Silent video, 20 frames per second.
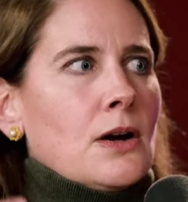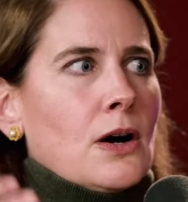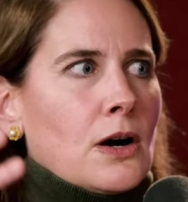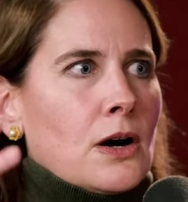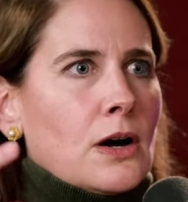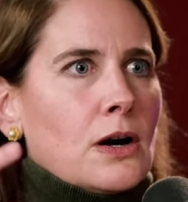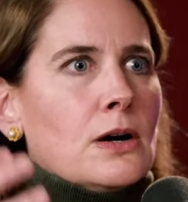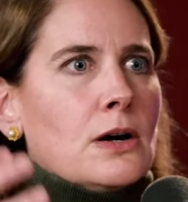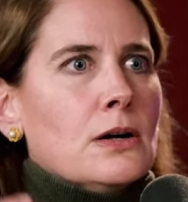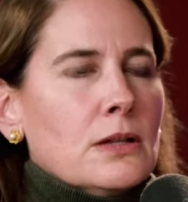
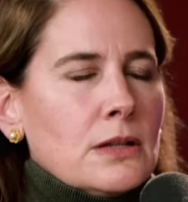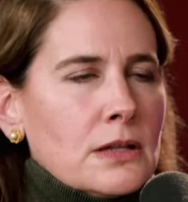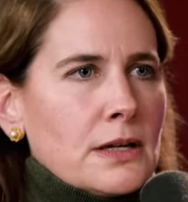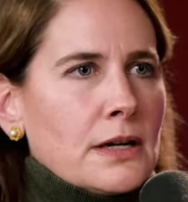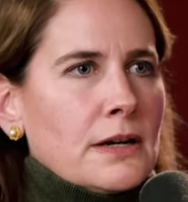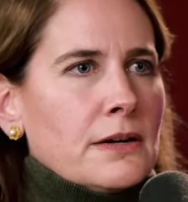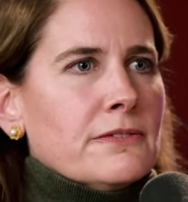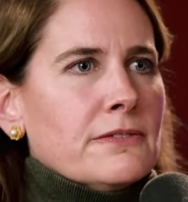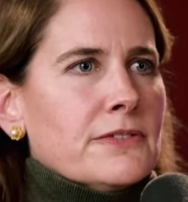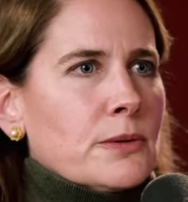all
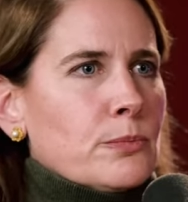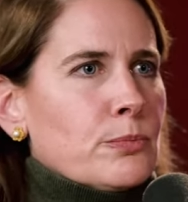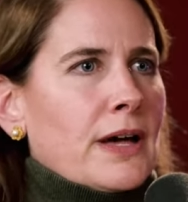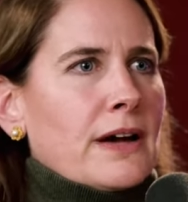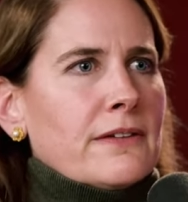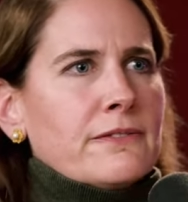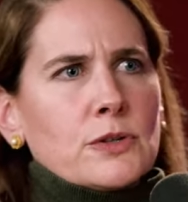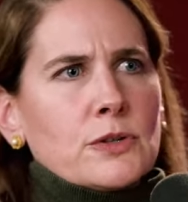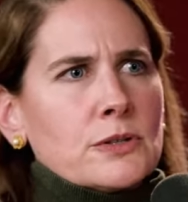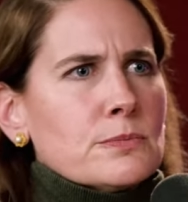of the
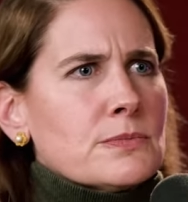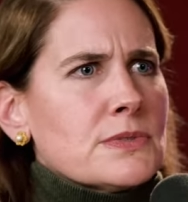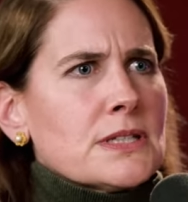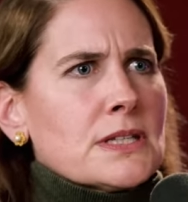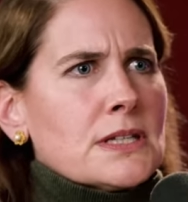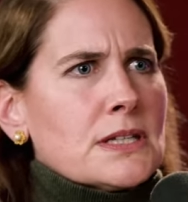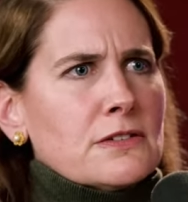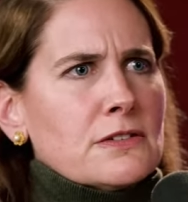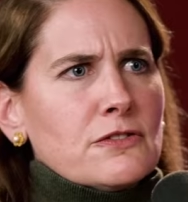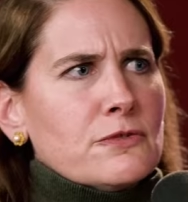platforms
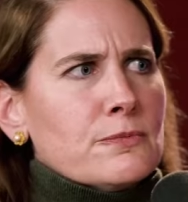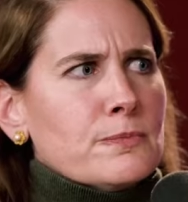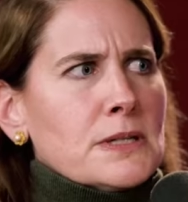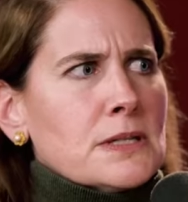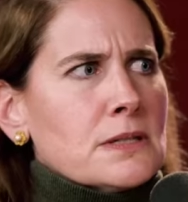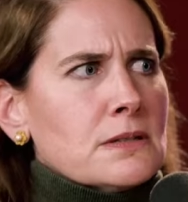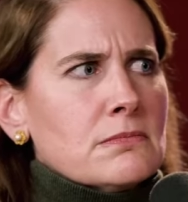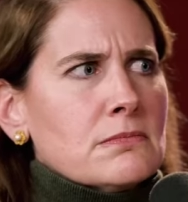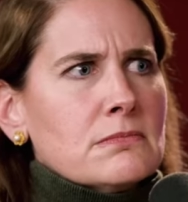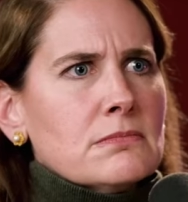that have
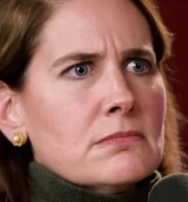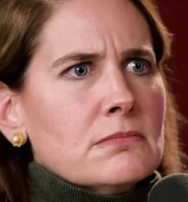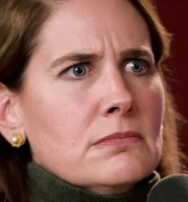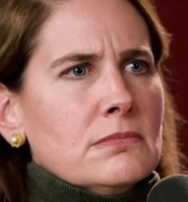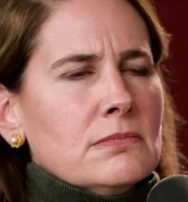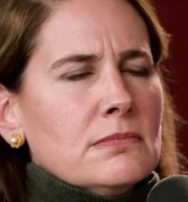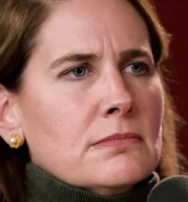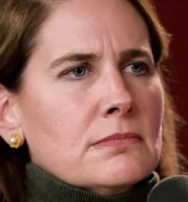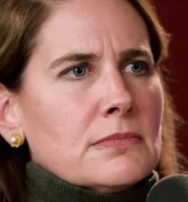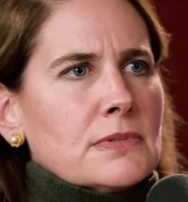been
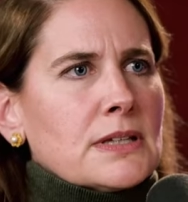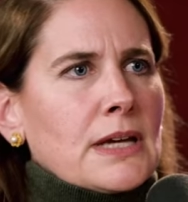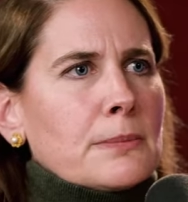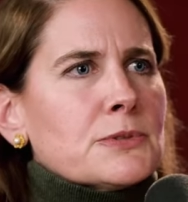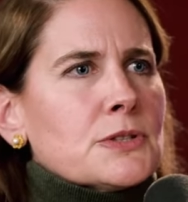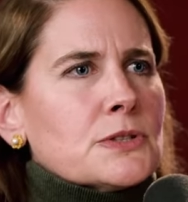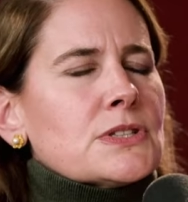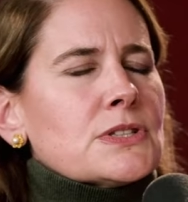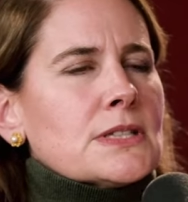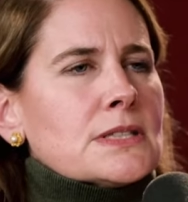
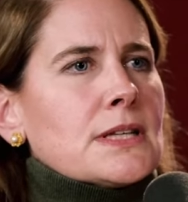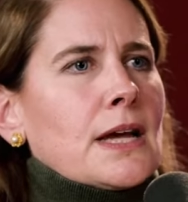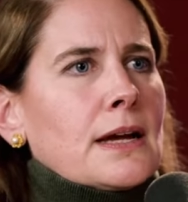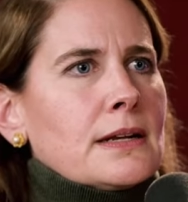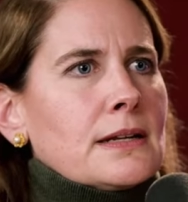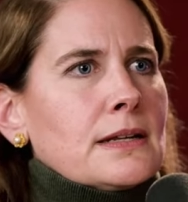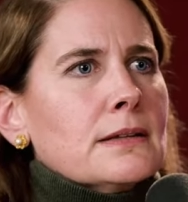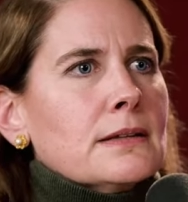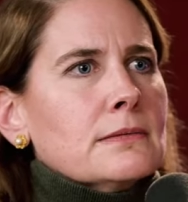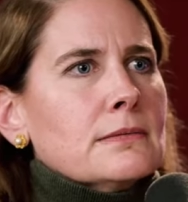kept your
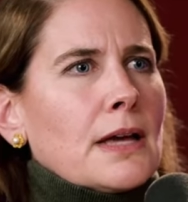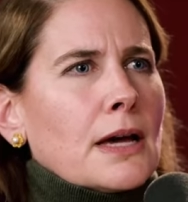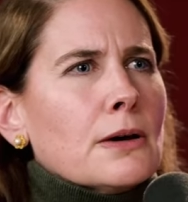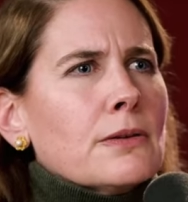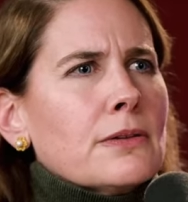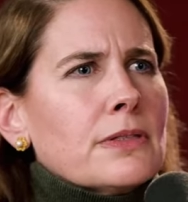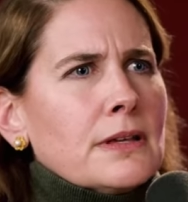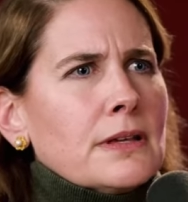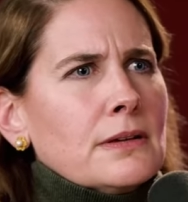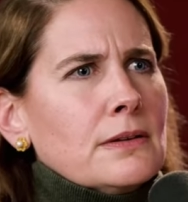society
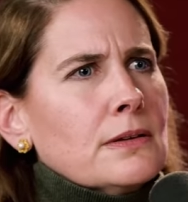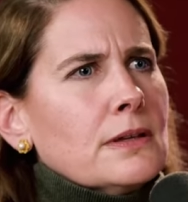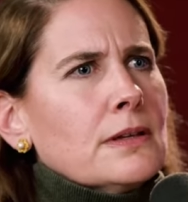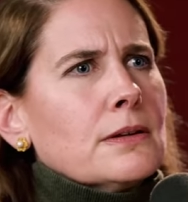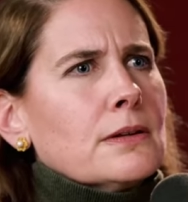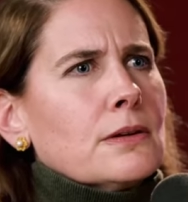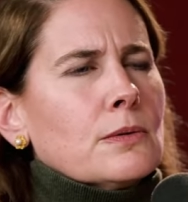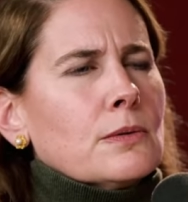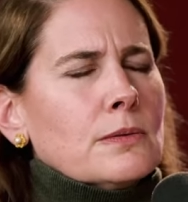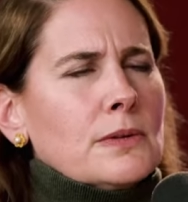healthy,
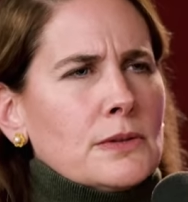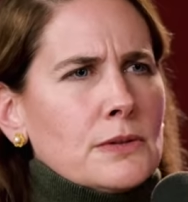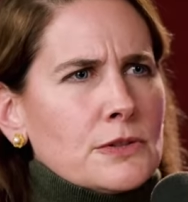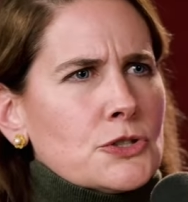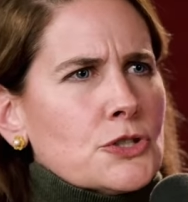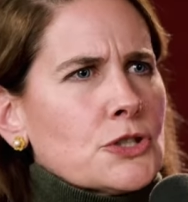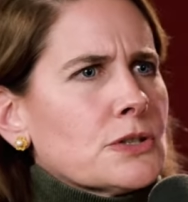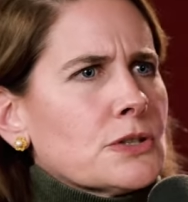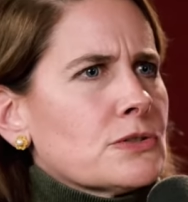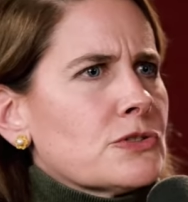you know, in
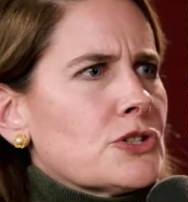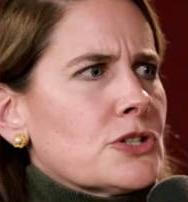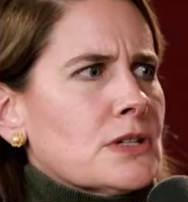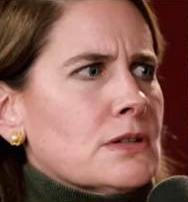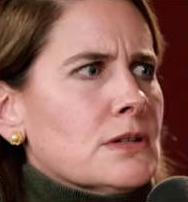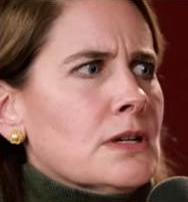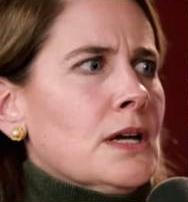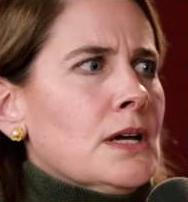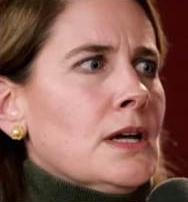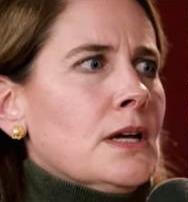the church
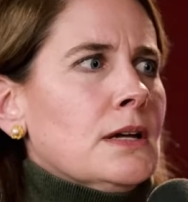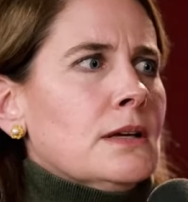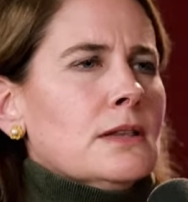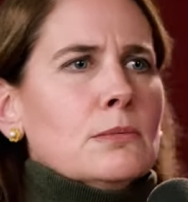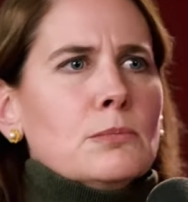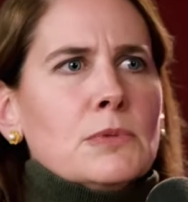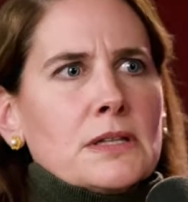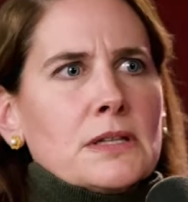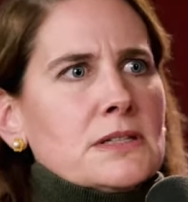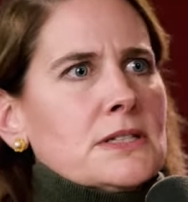and
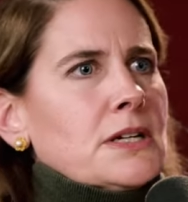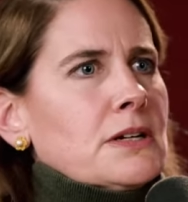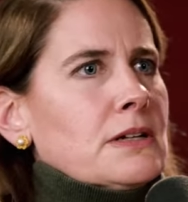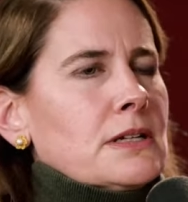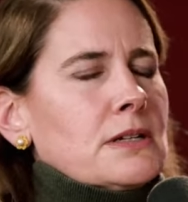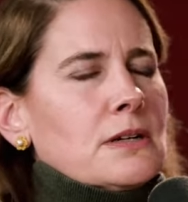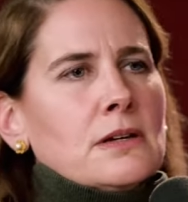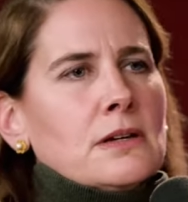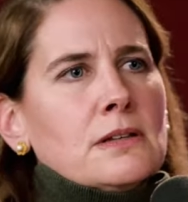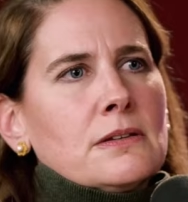the
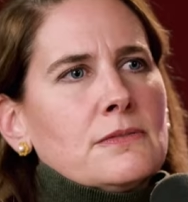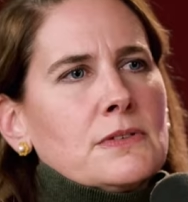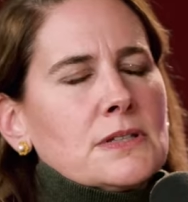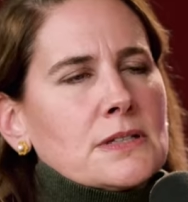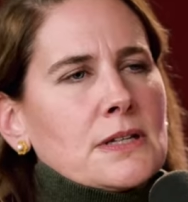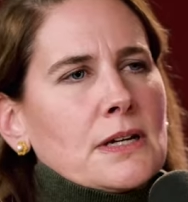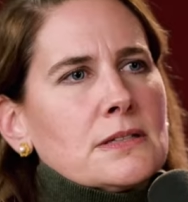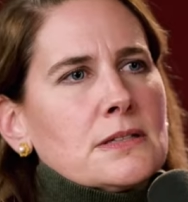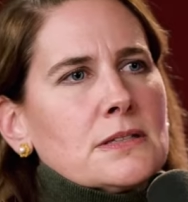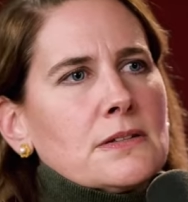military and all of
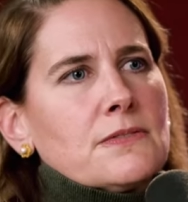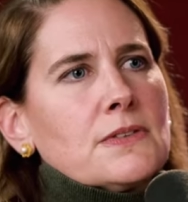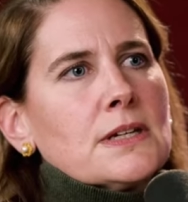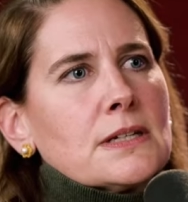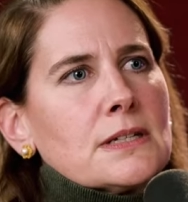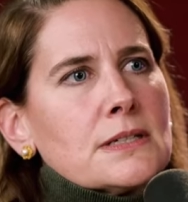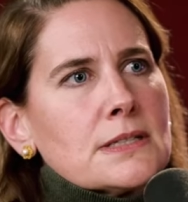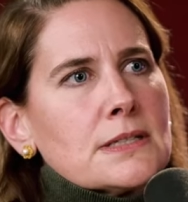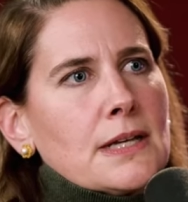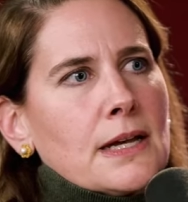these kinds of
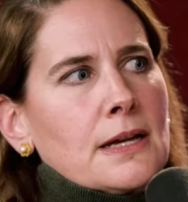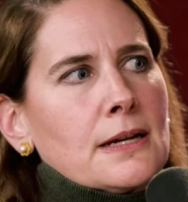things.